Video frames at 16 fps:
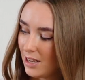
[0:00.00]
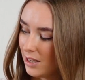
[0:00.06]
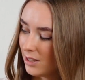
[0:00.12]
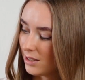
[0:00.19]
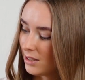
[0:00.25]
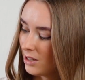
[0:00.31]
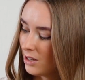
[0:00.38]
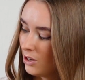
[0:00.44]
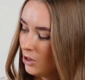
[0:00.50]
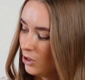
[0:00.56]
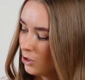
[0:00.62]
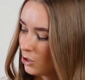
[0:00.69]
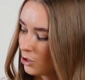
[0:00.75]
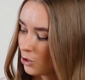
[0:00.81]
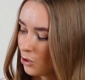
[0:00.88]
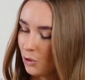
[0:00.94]
and
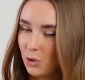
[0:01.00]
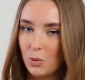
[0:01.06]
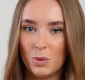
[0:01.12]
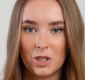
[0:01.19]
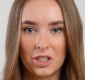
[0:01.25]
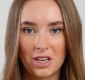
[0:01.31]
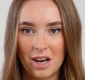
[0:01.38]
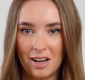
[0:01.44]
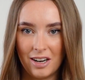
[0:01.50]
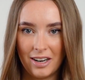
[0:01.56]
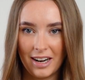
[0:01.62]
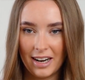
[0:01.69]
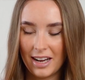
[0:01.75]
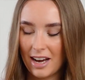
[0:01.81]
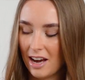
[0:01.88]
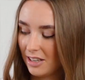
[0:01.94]
show you which color
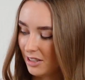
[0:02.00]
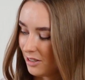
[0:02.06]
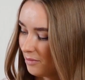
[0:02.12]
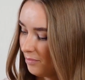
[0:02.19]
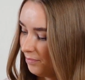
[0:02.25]
I got.